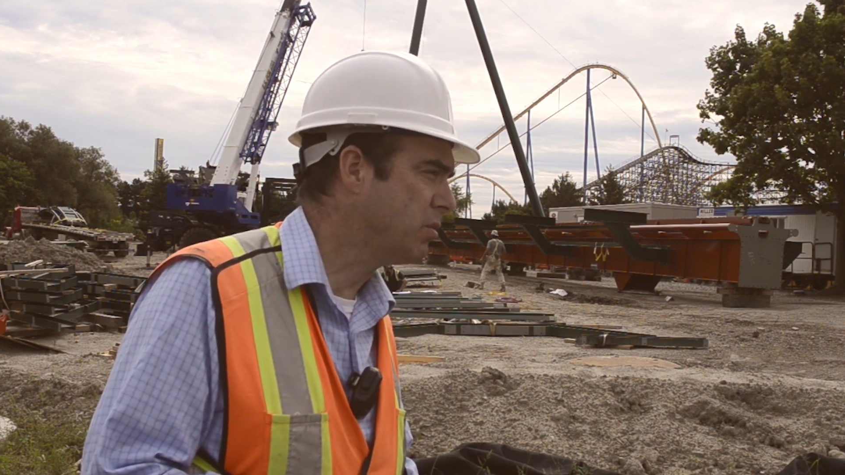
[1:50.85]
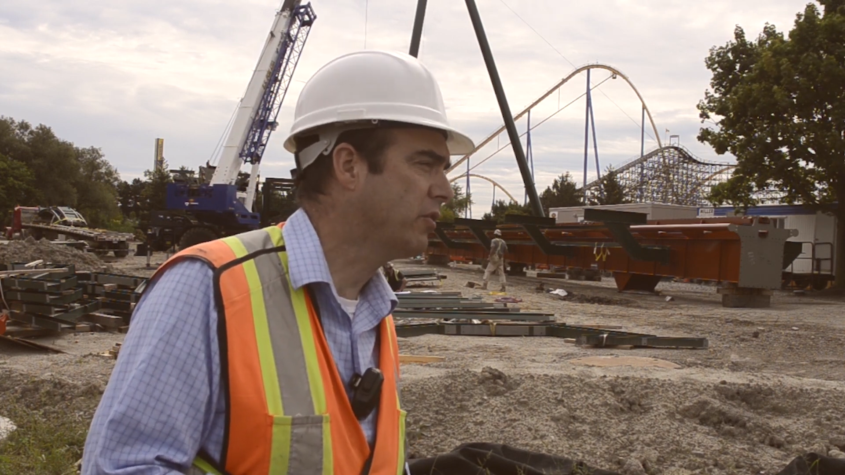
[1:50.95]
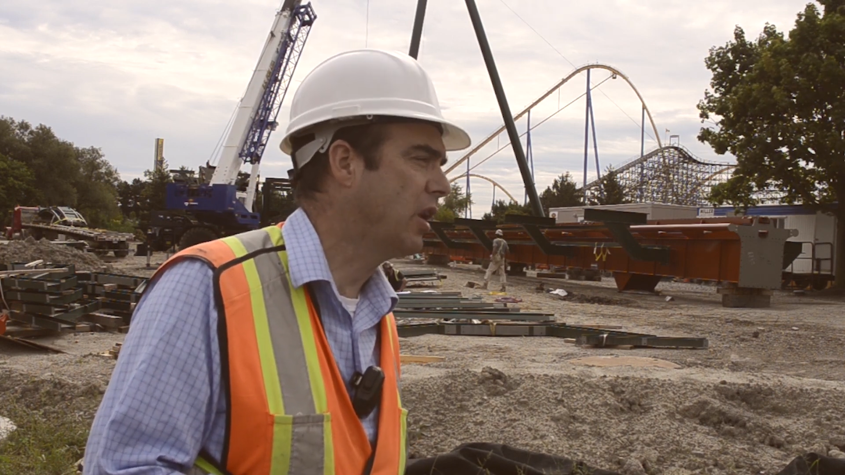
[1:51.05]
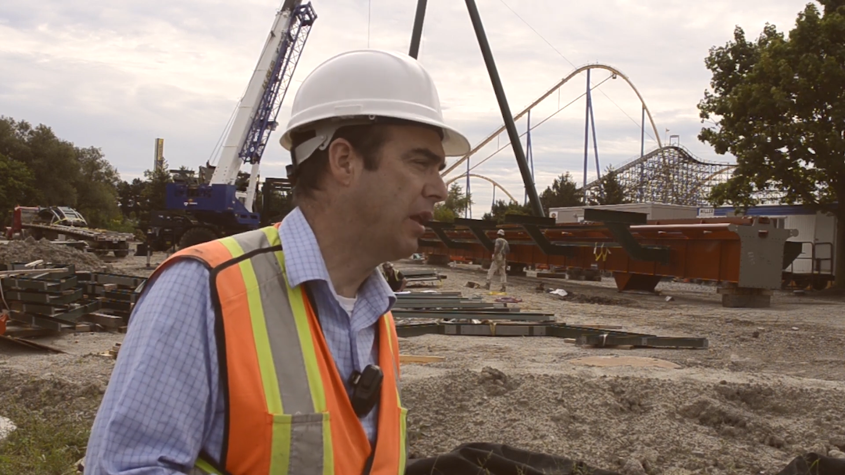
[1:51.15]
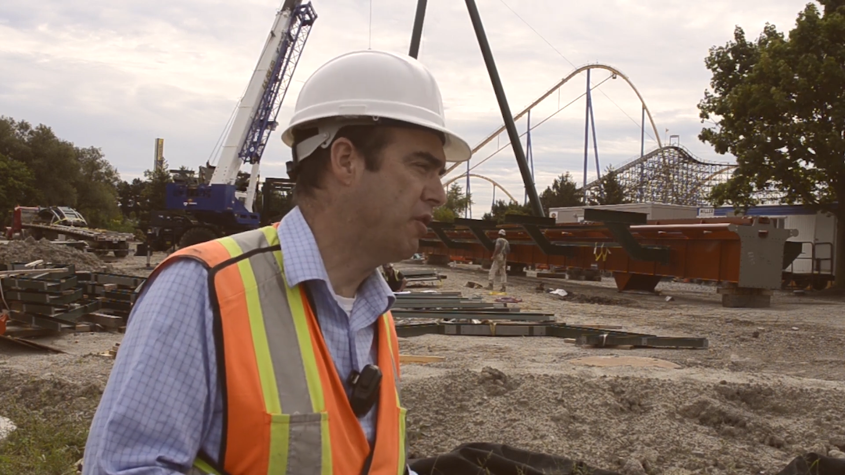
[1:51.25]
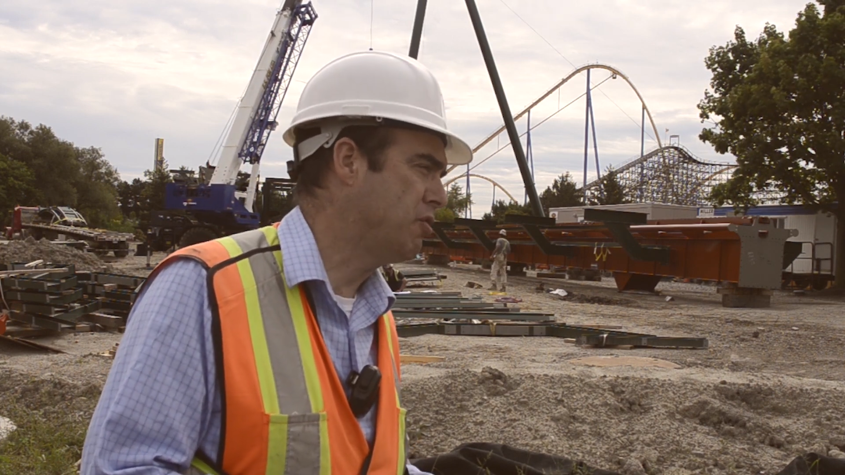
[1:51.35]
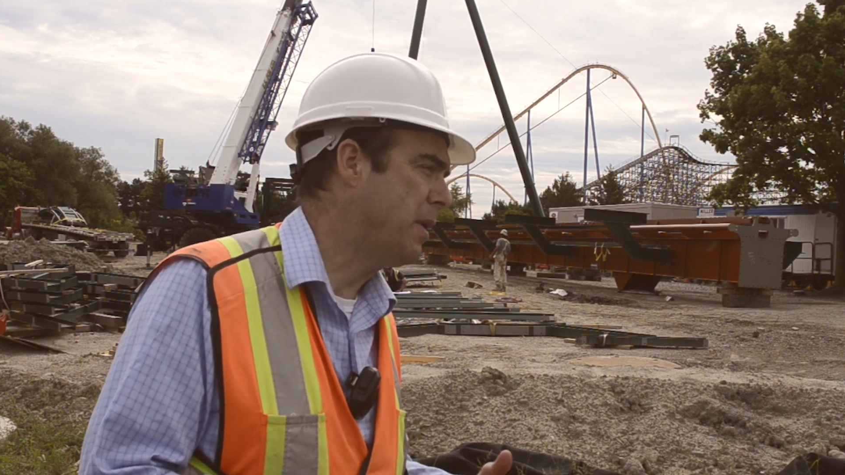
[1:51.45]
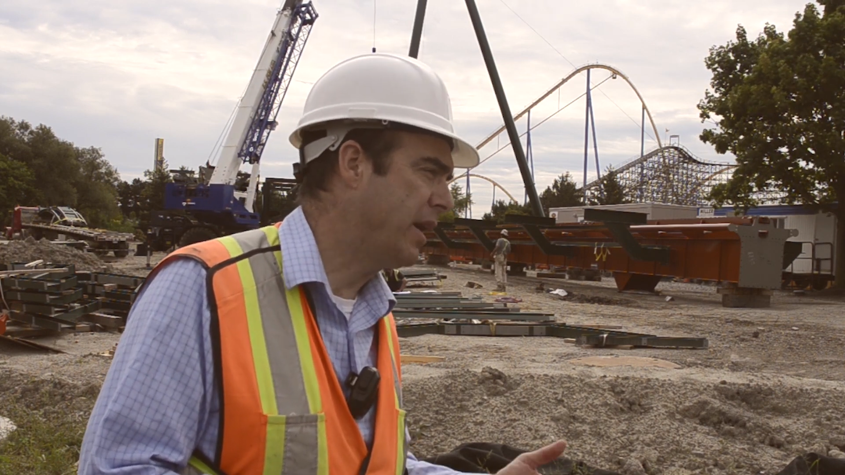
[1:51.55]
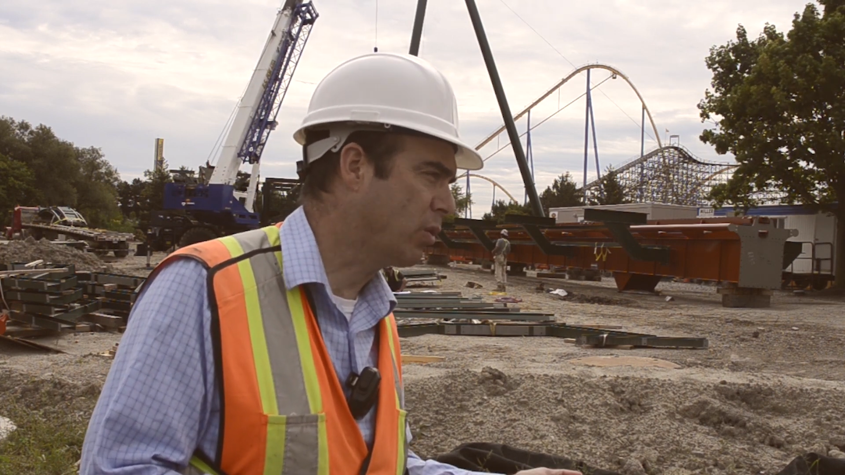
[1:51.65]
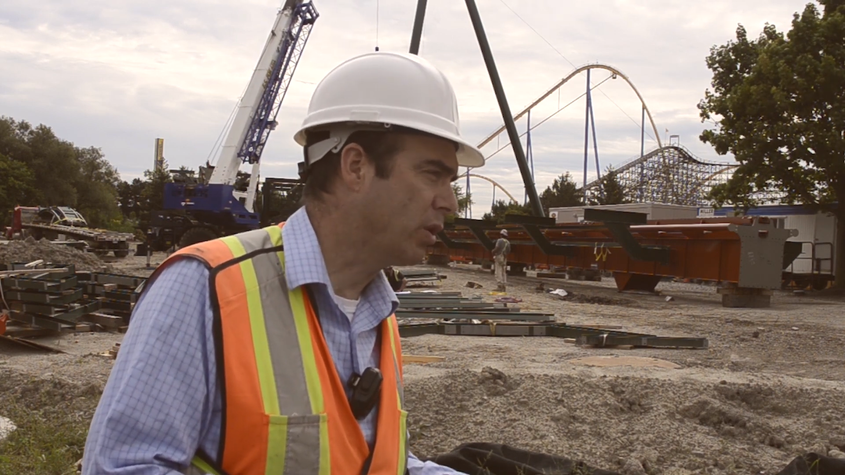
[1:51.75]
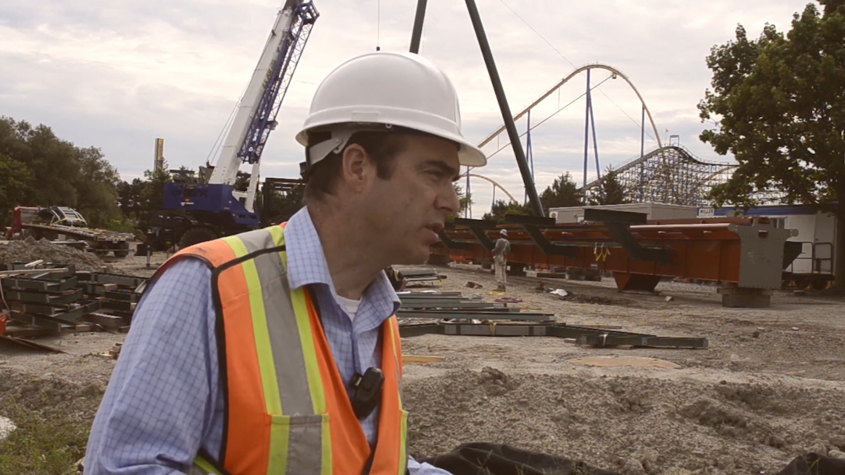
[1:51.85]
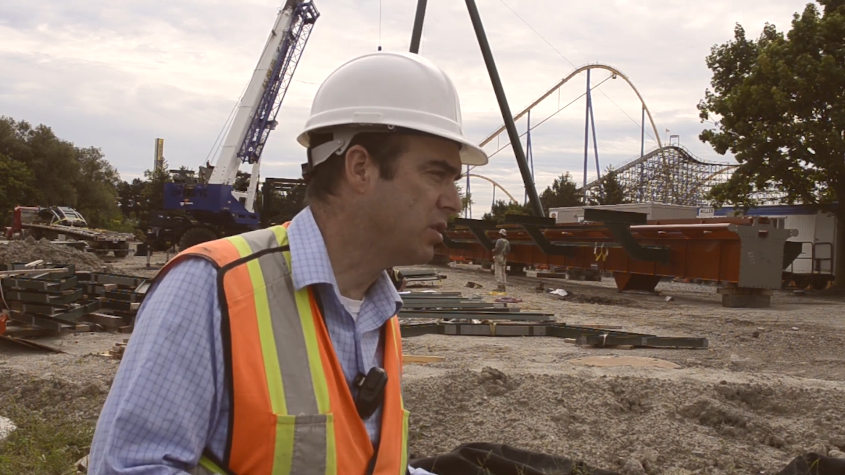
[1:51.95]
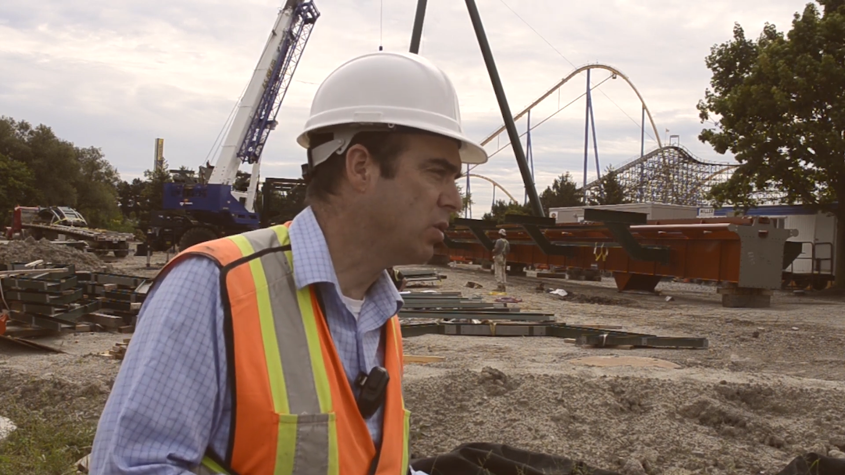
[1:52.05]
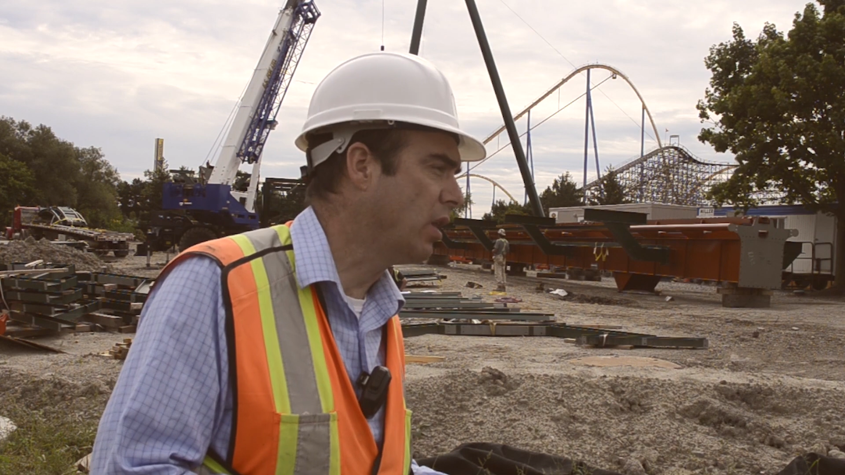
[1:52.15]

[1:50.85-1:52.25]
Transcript: We've got a lot of pneumatic work to do,